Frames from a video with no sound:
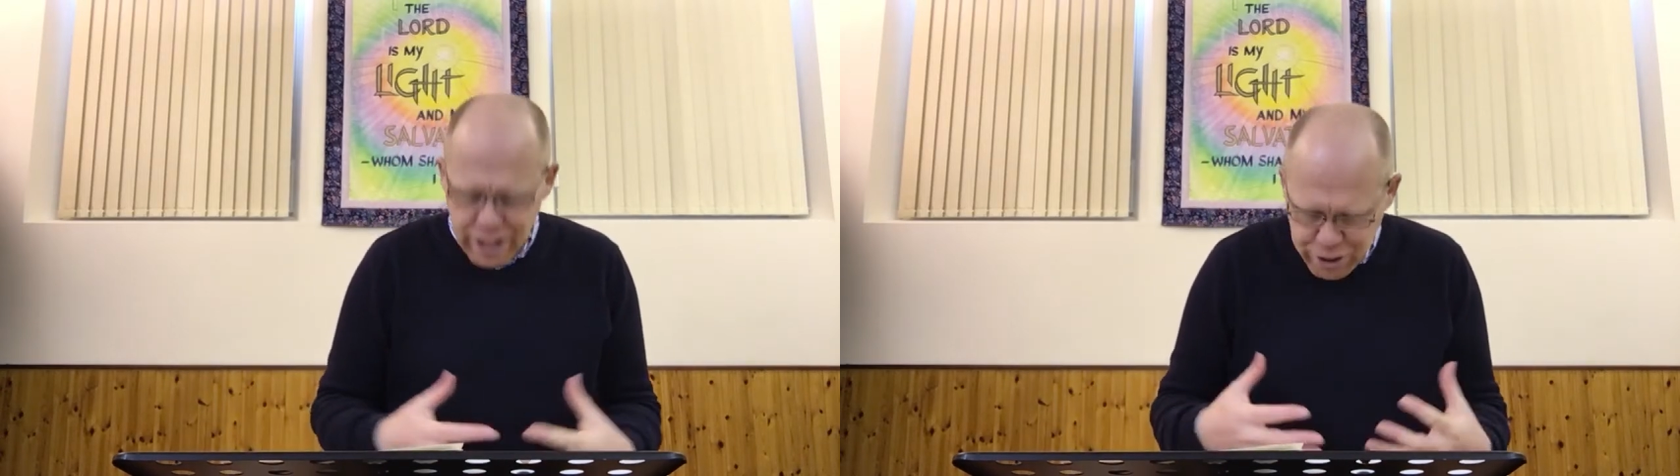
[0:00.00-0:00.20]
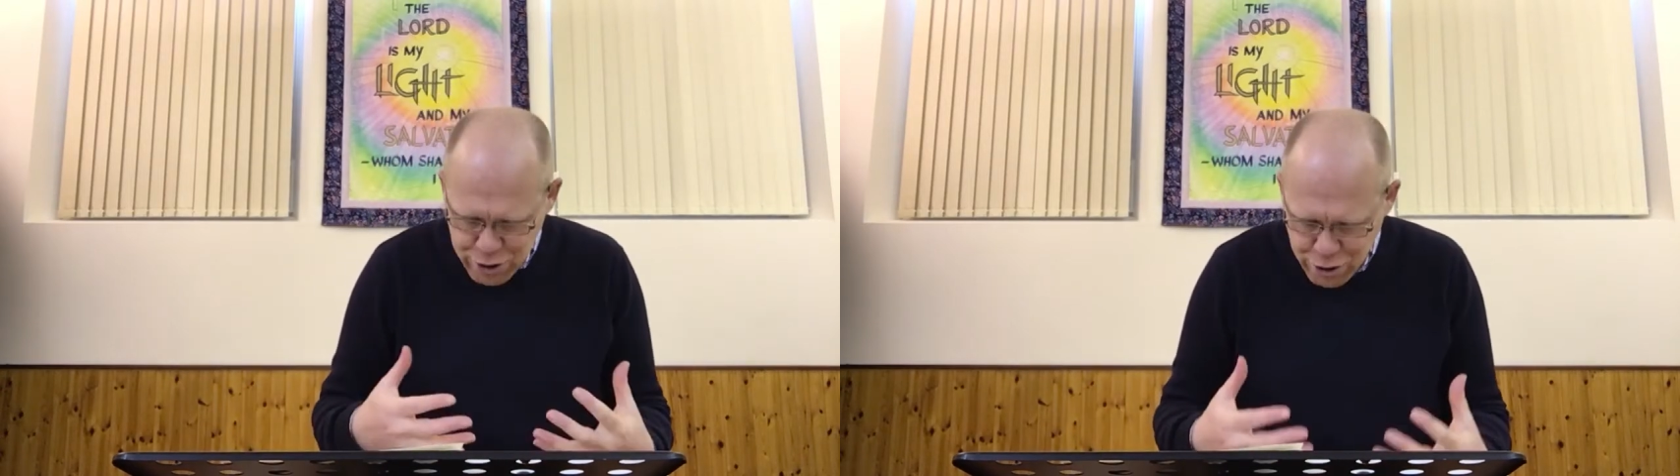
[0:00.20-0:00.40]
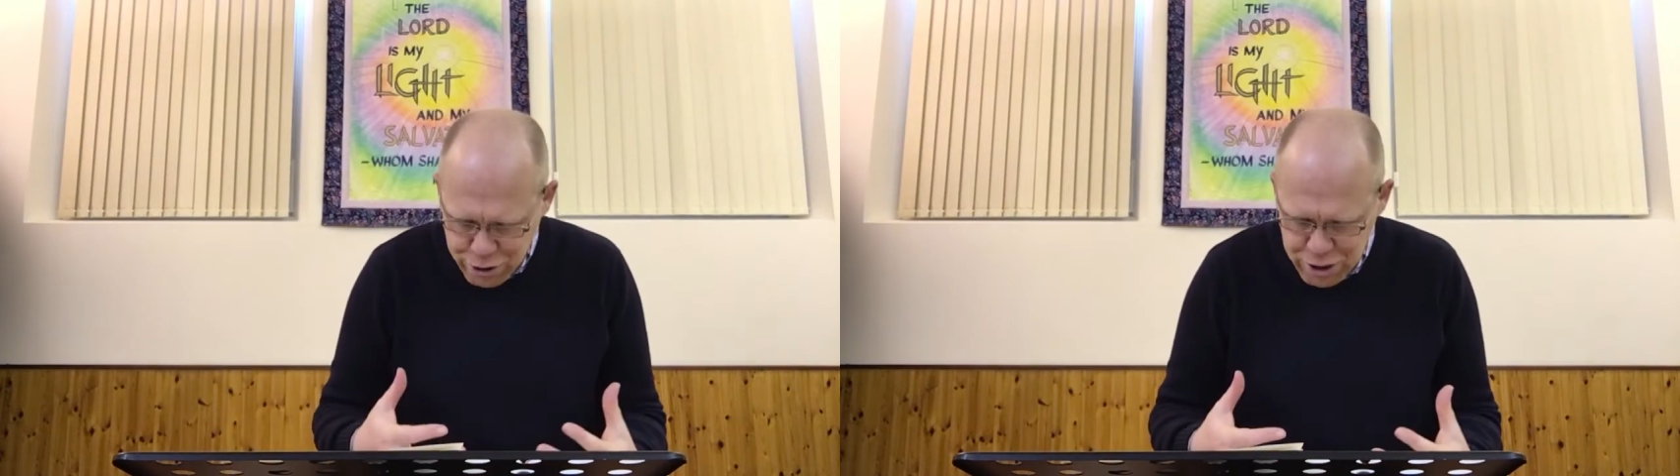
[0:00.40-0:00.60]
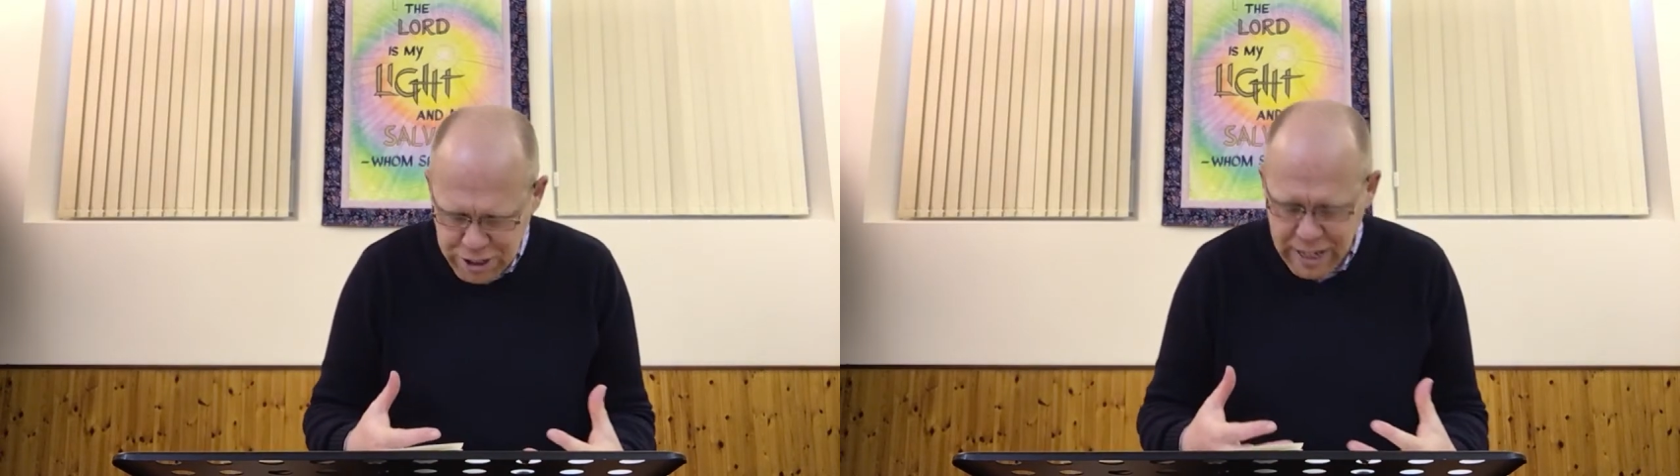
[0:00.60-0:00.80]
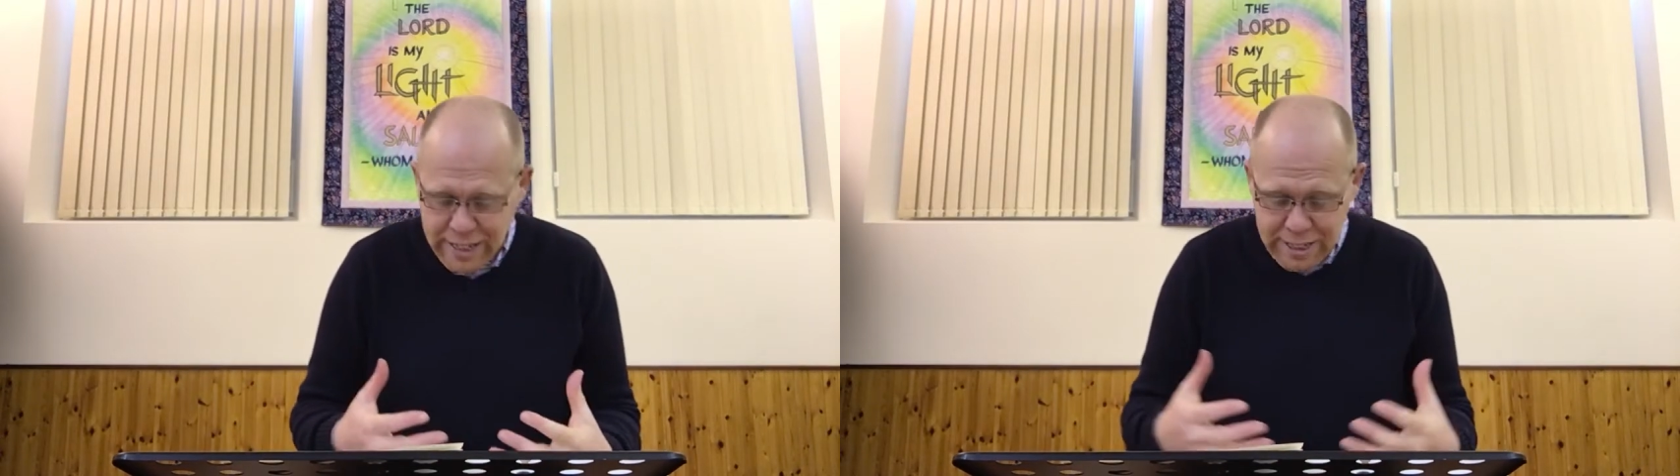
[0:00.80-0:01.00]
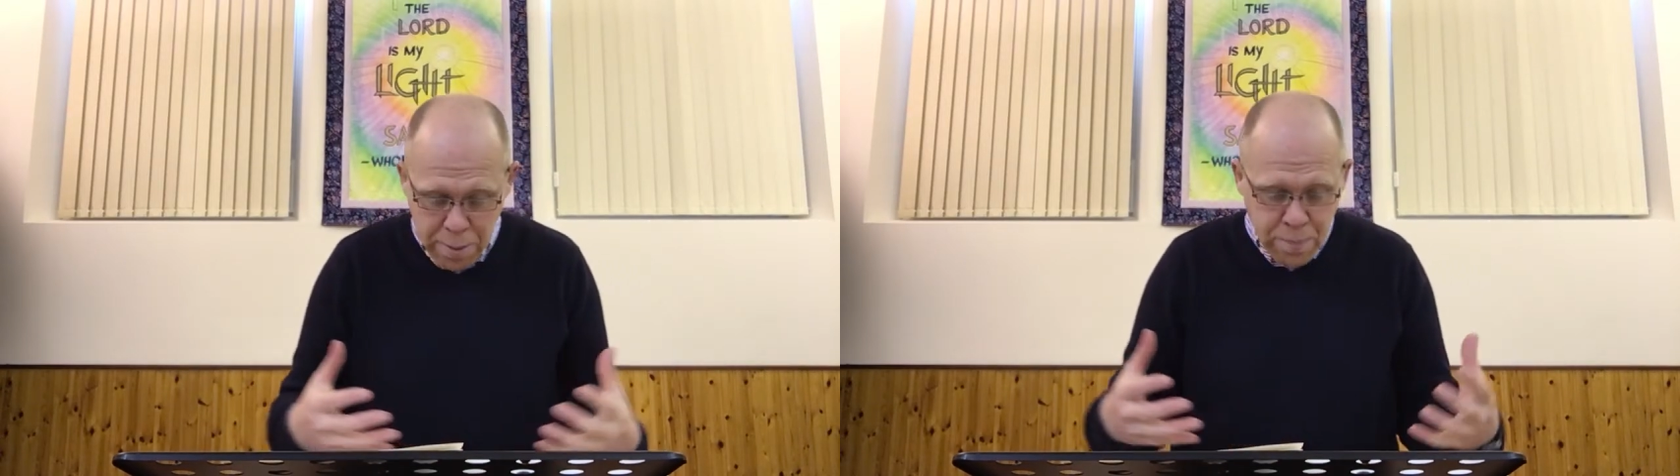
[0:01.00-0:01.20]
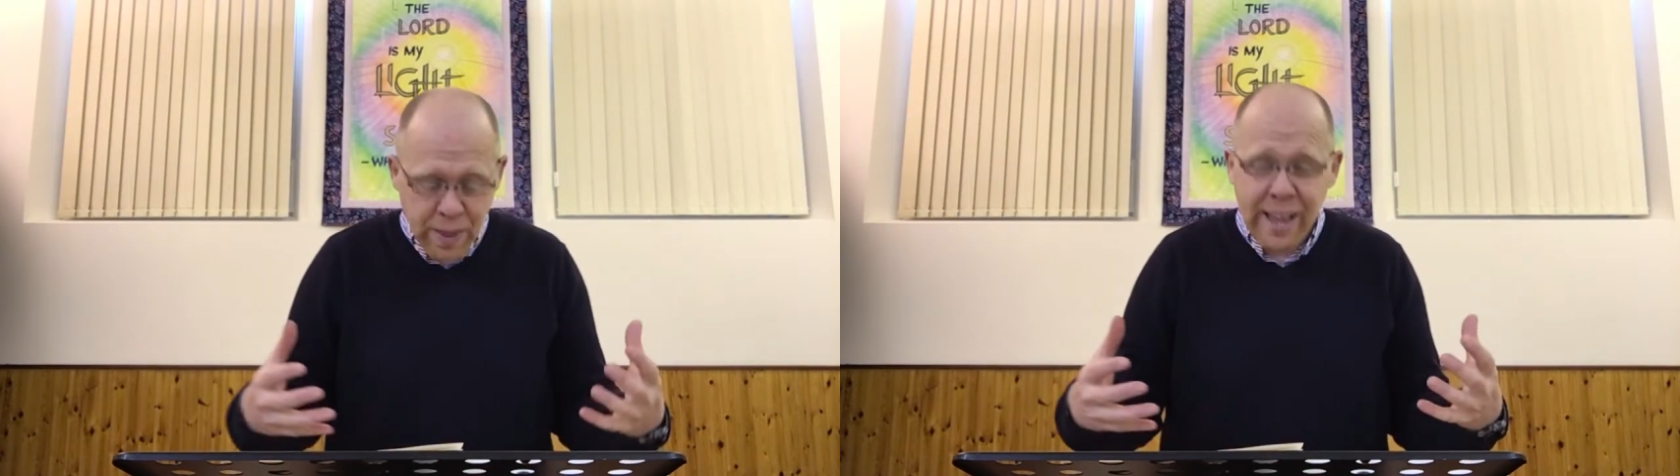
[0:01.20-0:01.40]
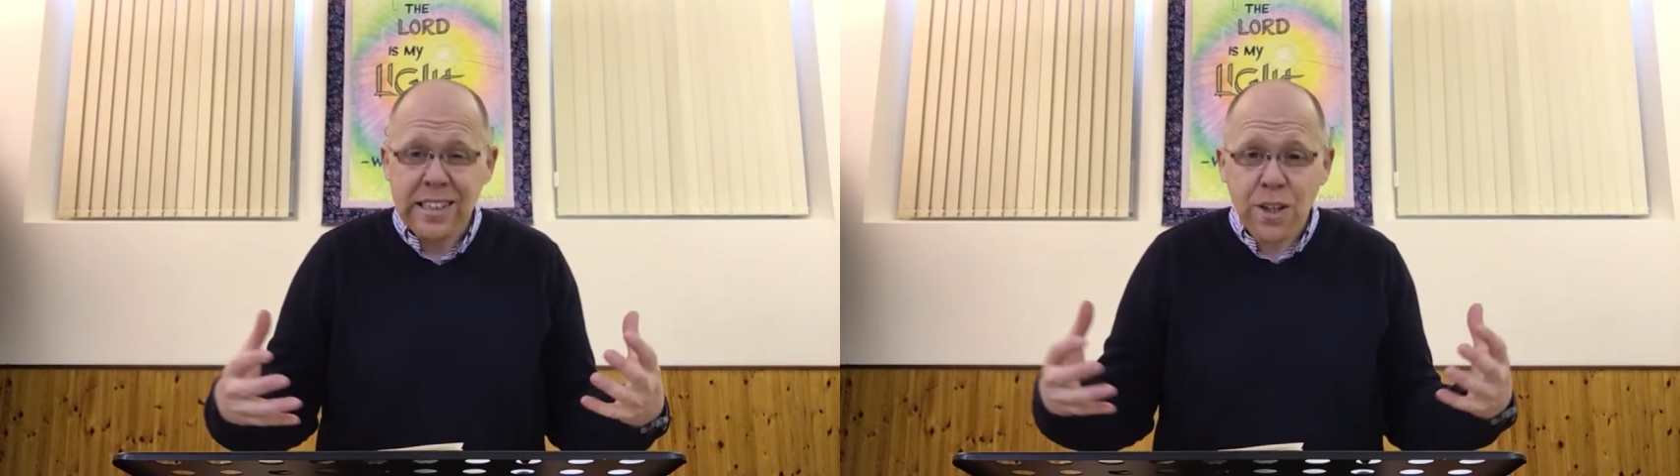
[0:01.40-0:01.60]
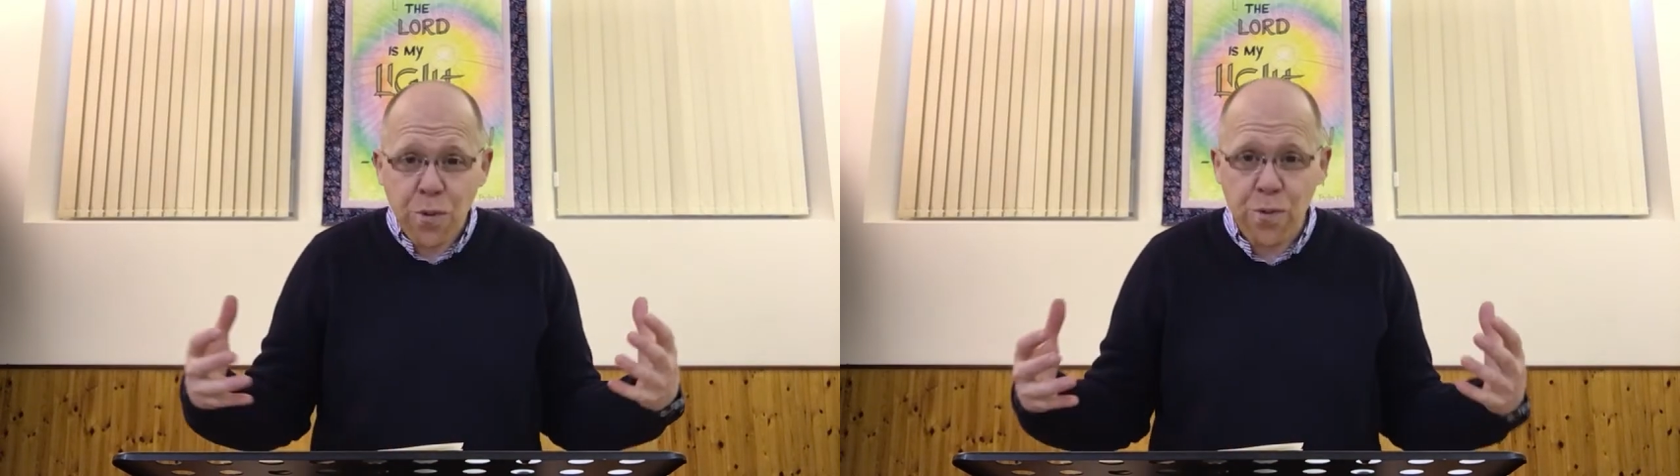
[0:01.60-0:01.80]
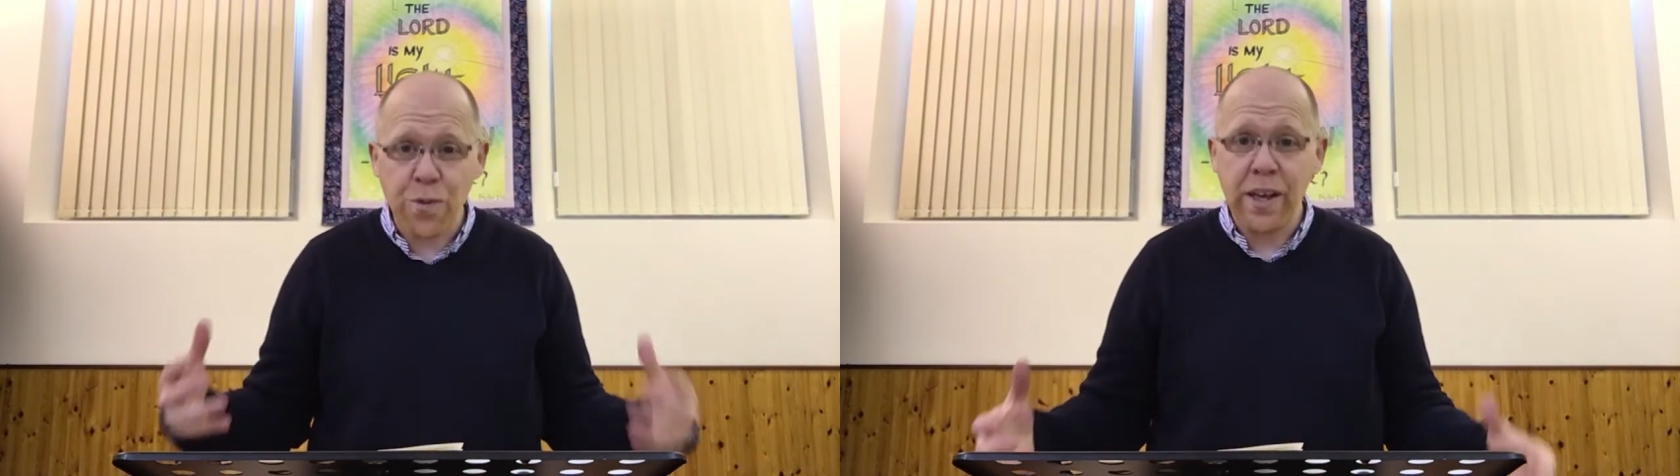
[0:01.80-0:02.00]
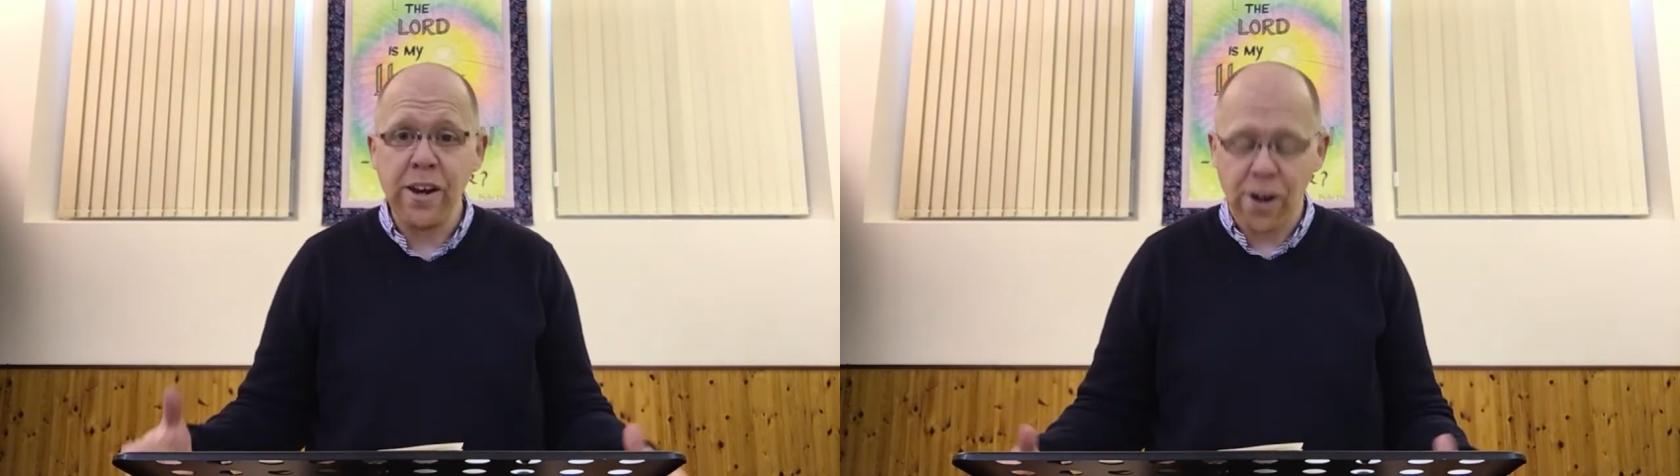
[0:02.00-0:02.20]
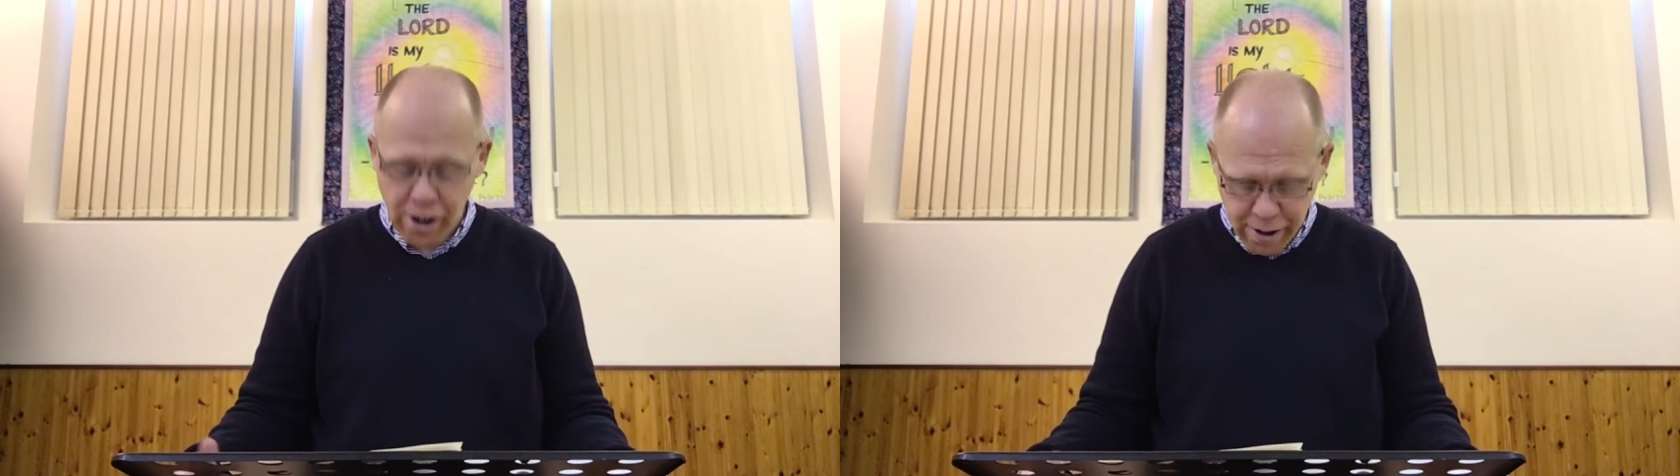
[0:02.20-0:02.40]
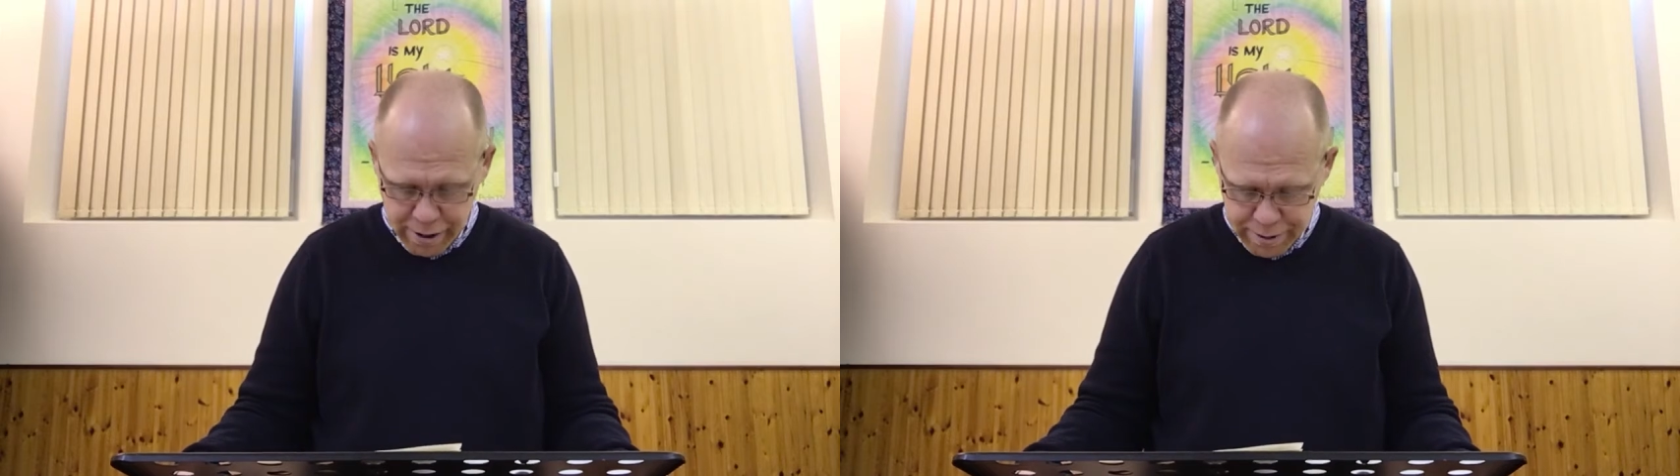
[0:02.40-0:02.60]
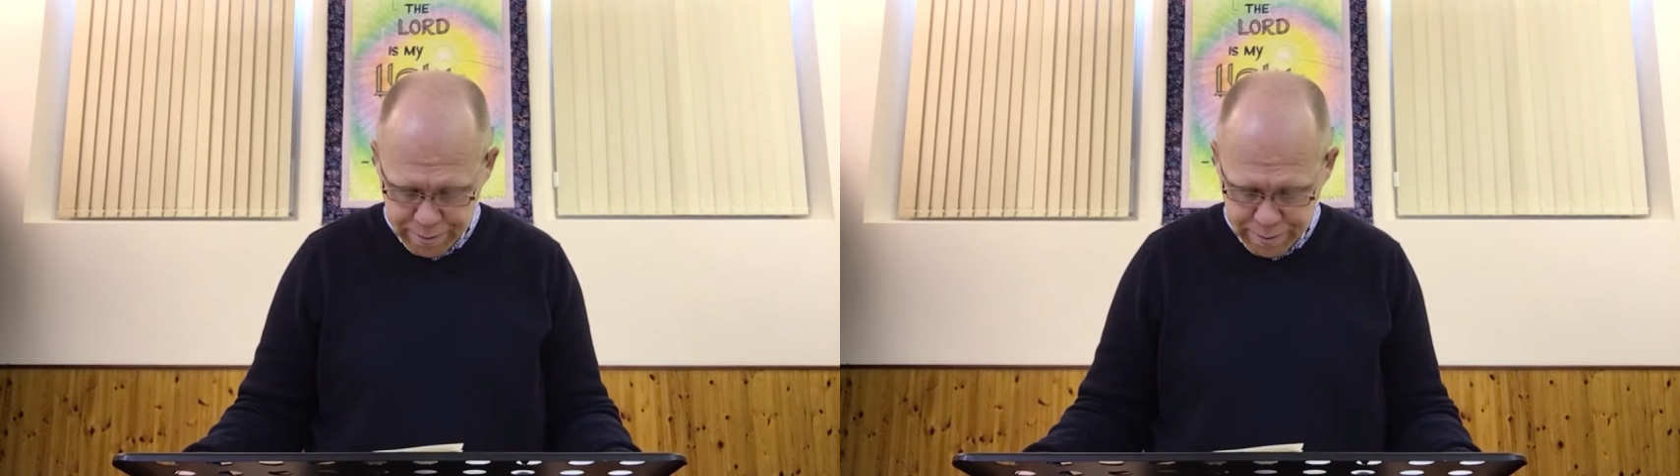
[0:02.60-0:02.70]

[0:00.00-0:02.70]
excuses is fear.